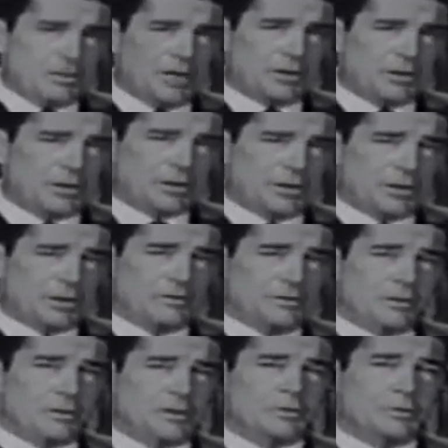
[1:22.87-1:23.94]
by majority
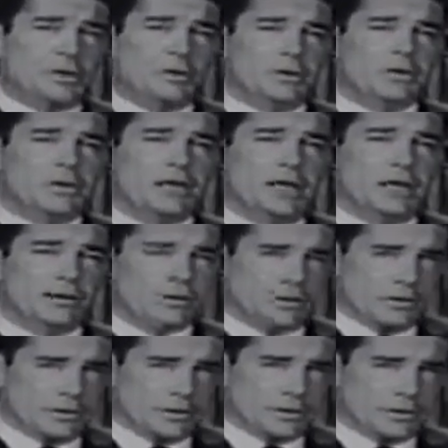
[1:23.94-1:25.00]
vote at the polls, select
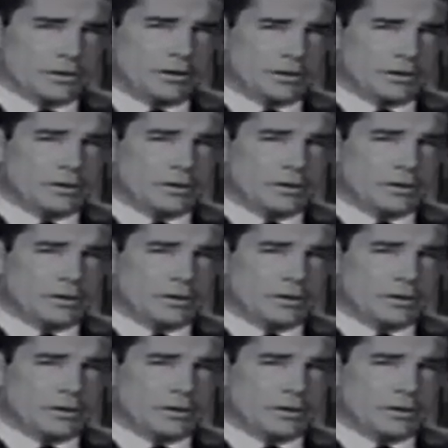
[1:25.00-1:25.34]
rulers